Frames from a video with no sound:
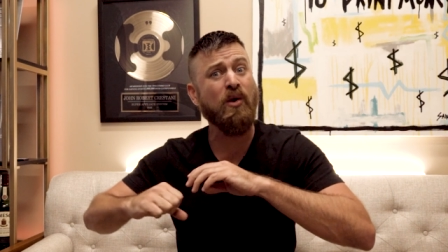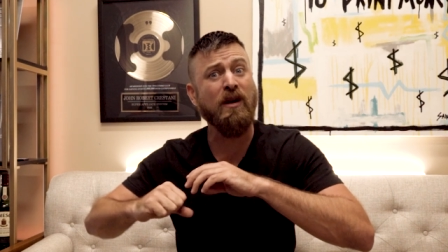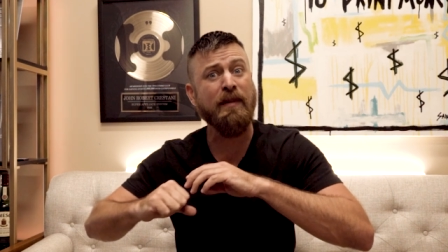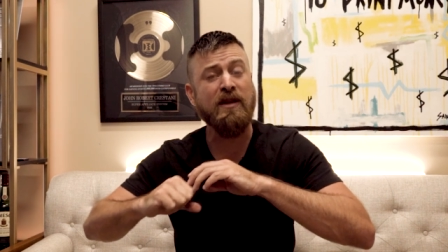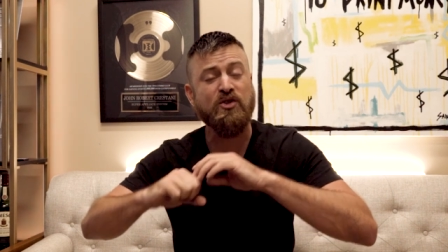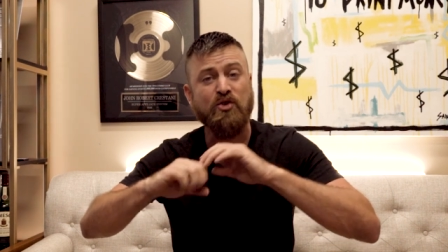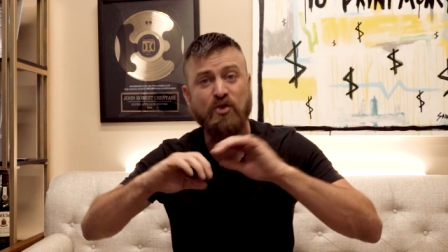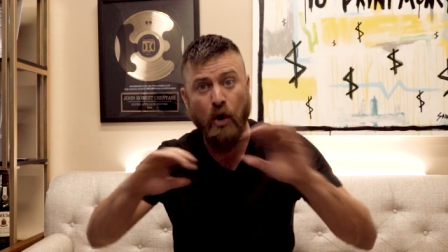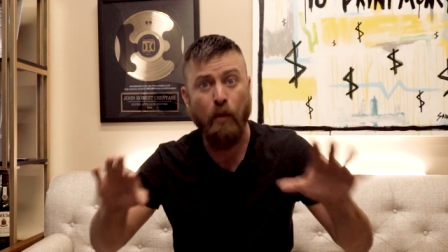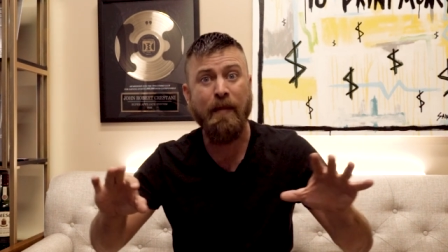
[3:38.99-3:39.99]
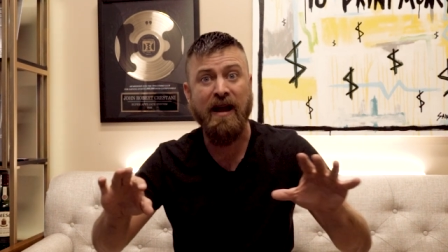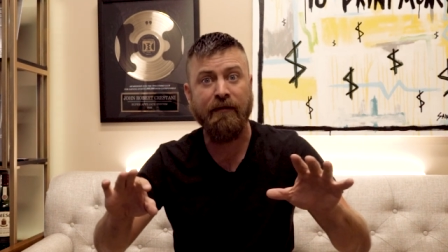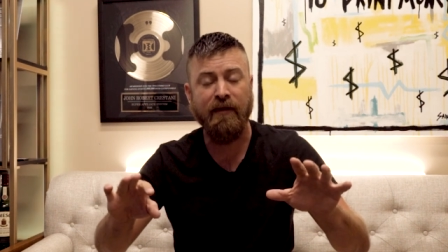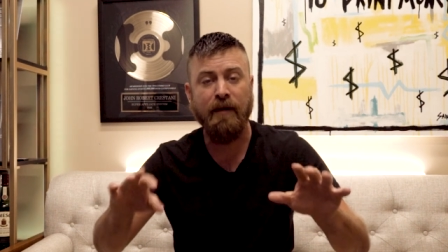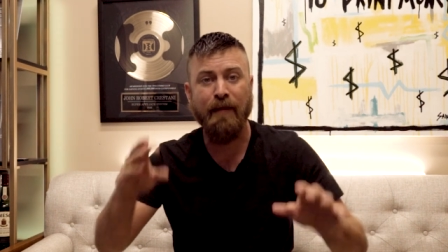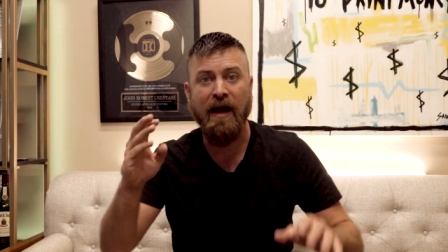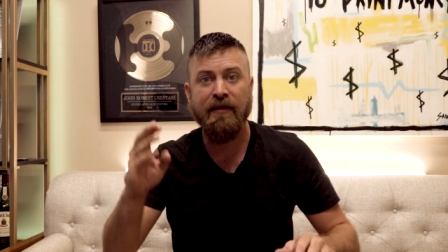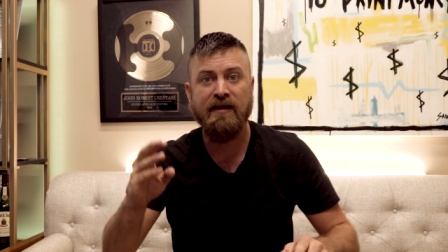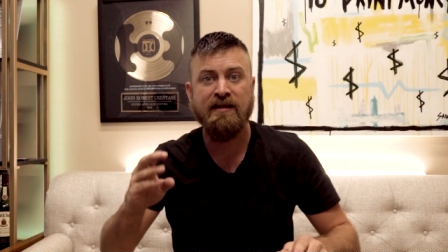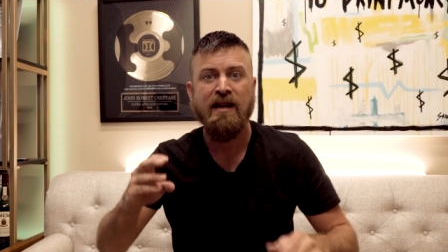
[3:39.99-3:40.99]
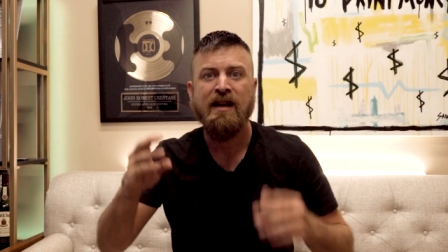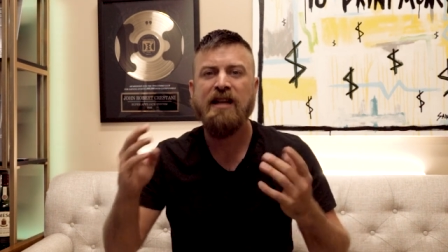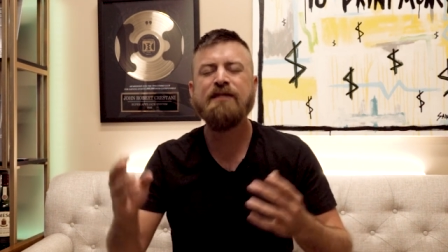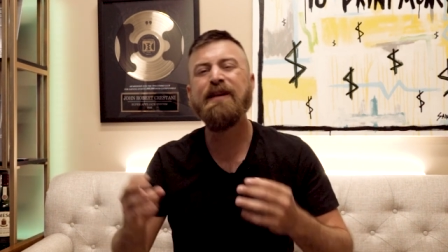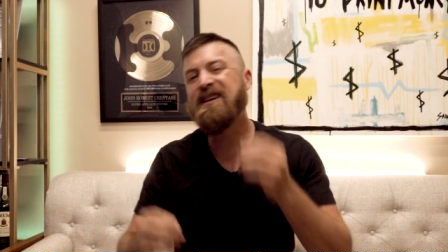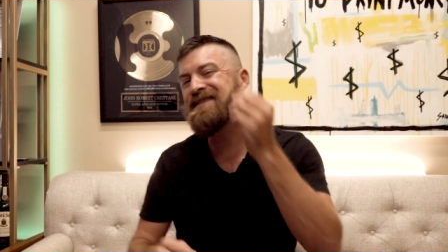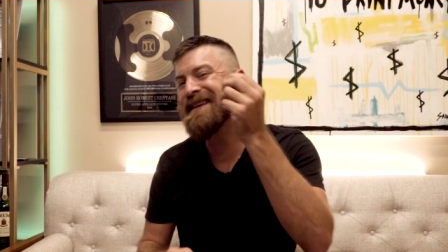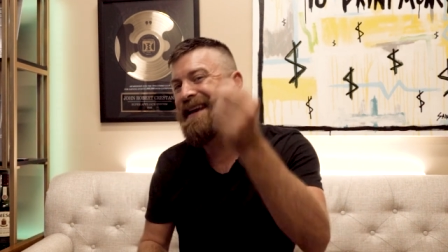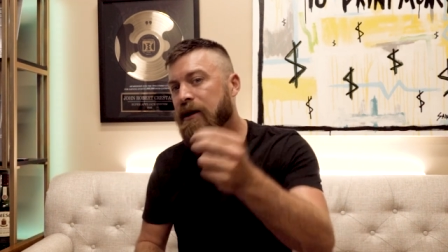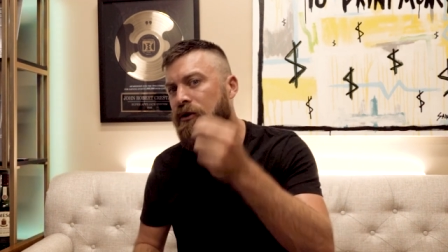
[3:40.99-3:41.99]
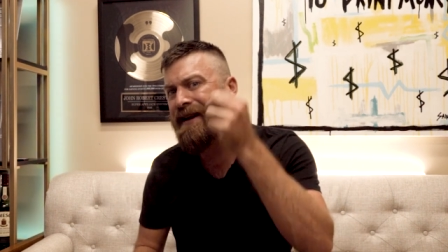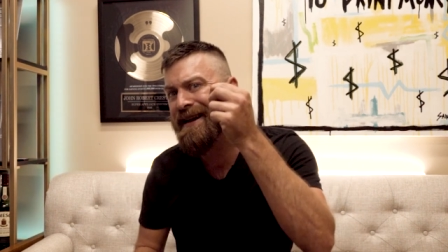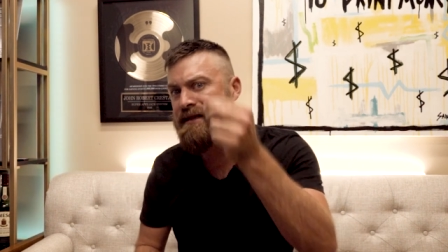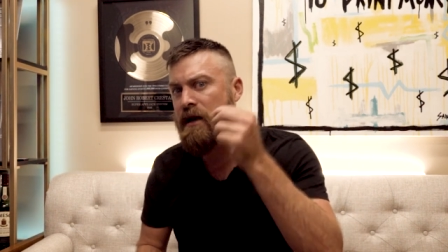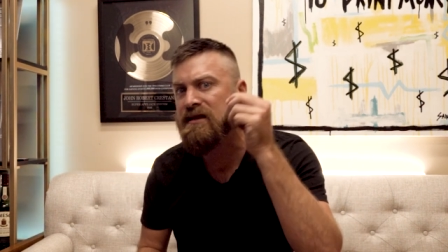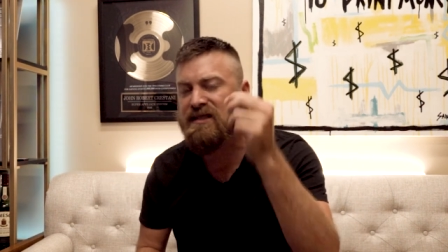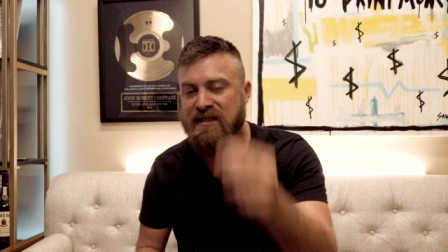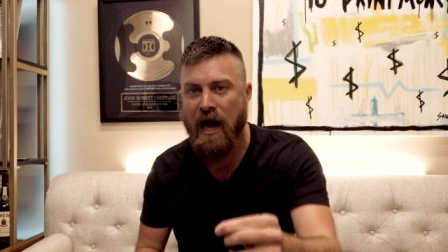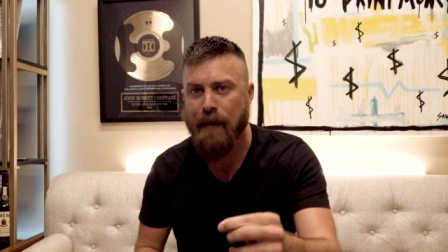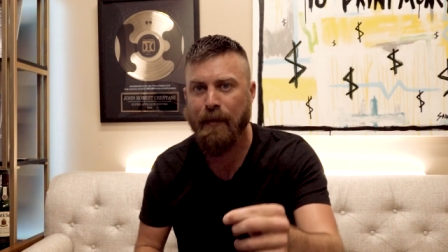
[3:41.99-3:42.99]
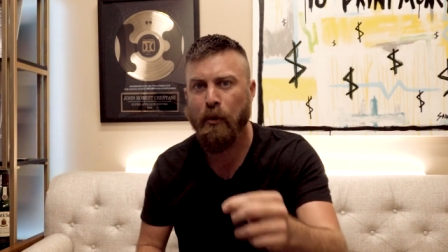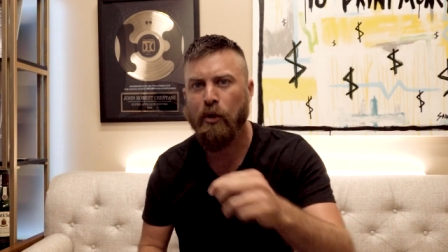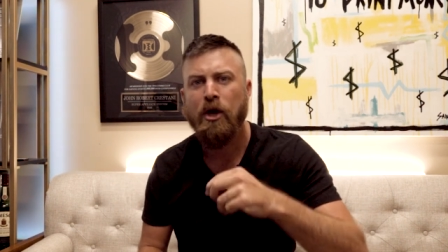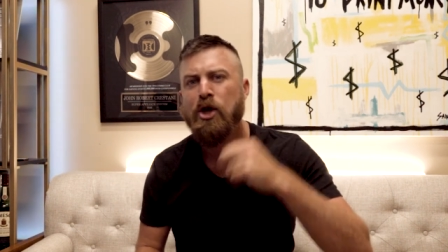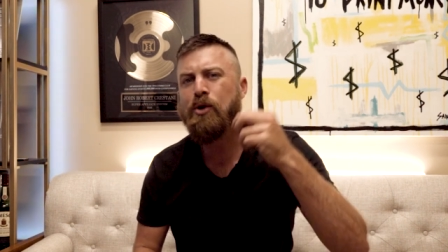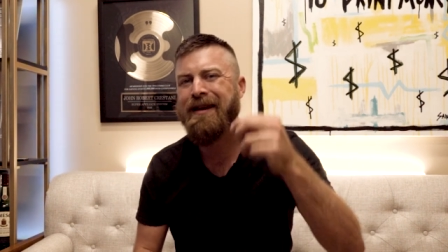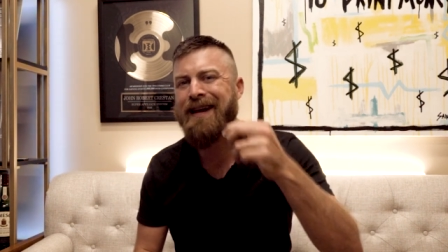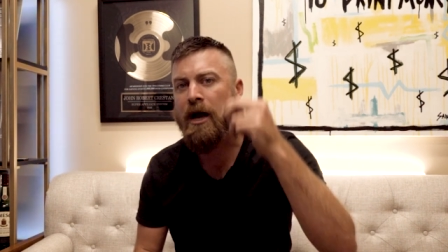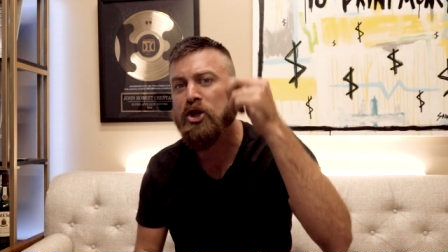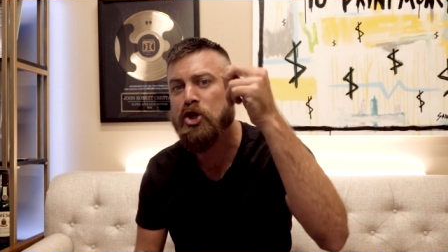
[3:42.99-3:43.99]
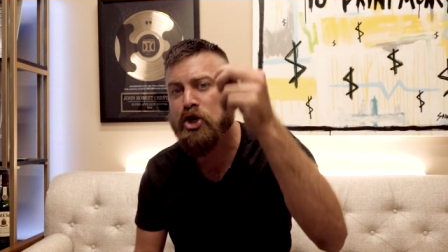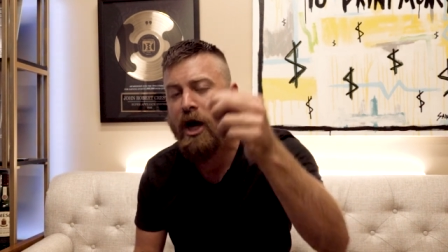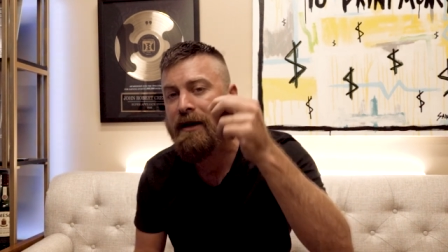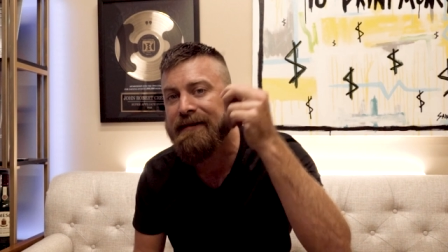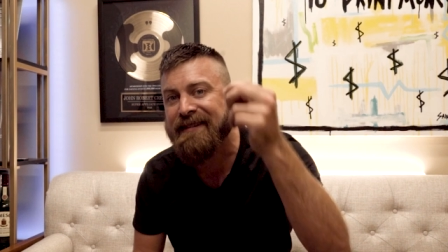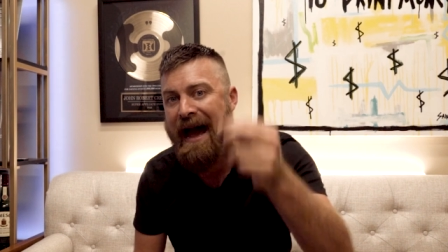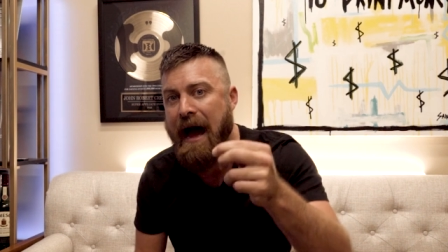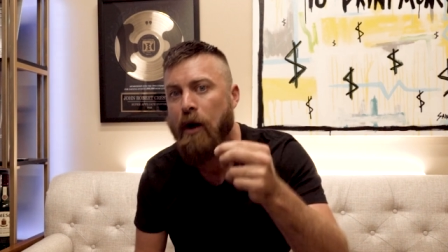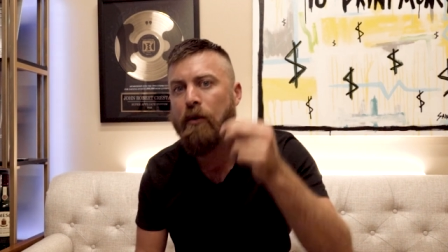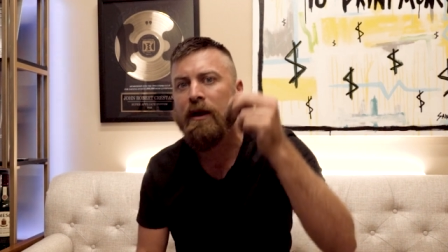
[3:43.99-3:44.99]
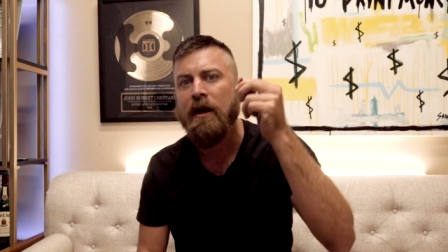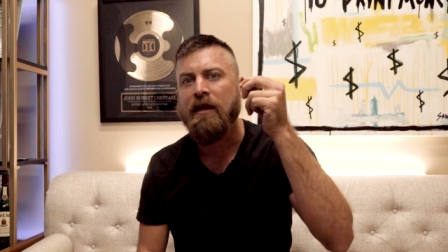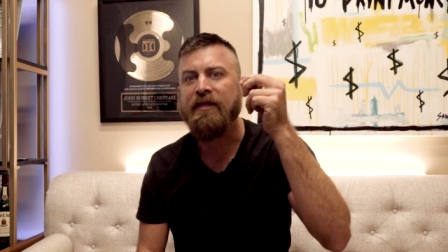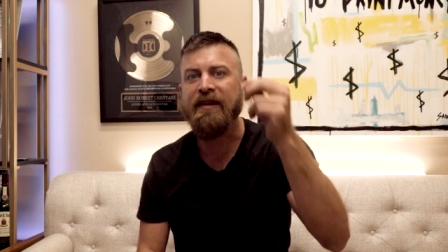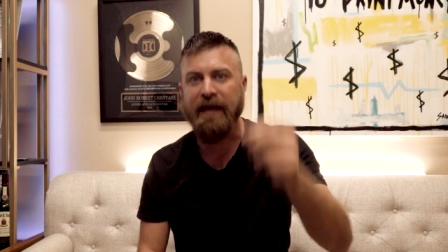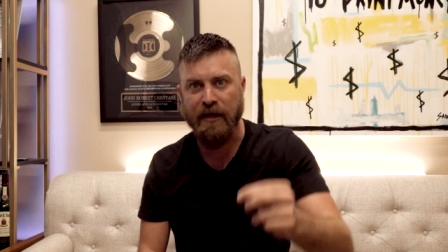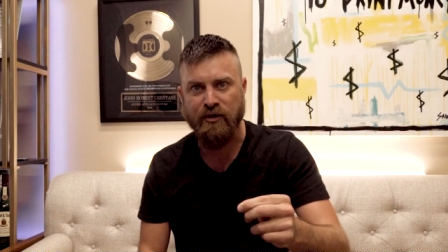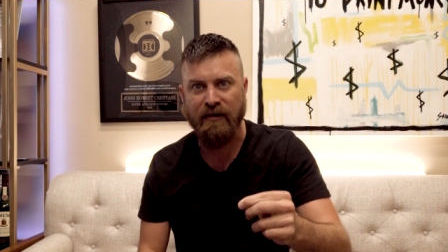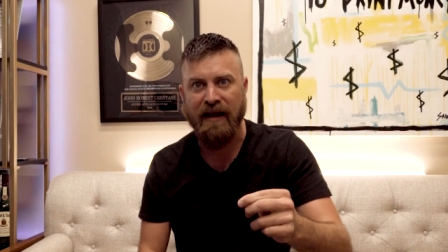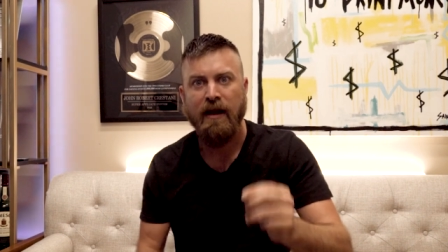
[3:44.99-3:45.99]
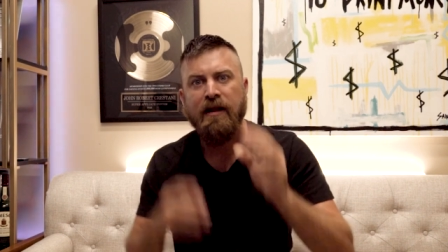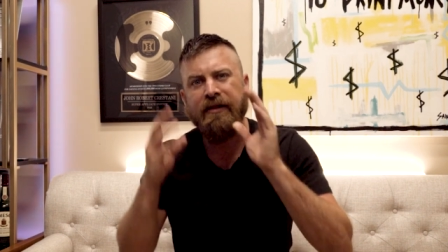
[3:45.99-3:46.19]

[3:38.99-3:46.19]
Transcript: gonna be so benefited by this is because the internet is unstoppable. You cannot shut down the internet.